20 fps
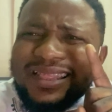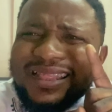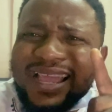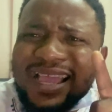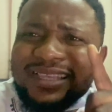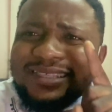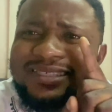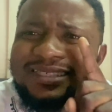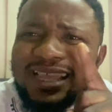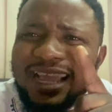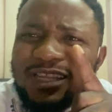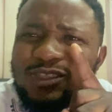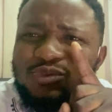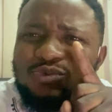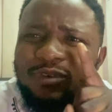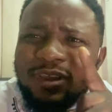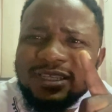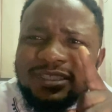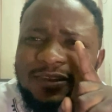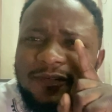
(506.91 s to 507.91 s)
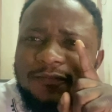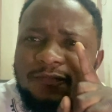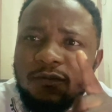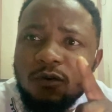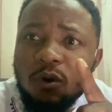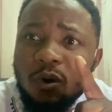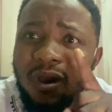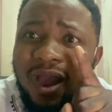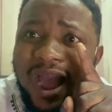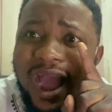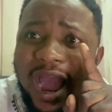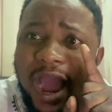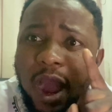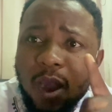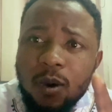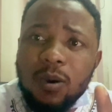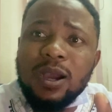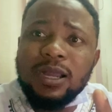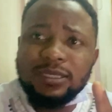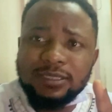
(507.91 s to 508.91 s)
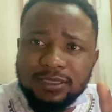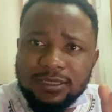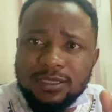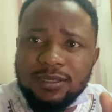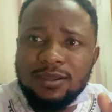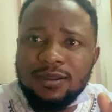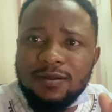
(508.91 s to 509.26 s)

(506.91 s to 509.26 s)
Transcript: less than 24 hours.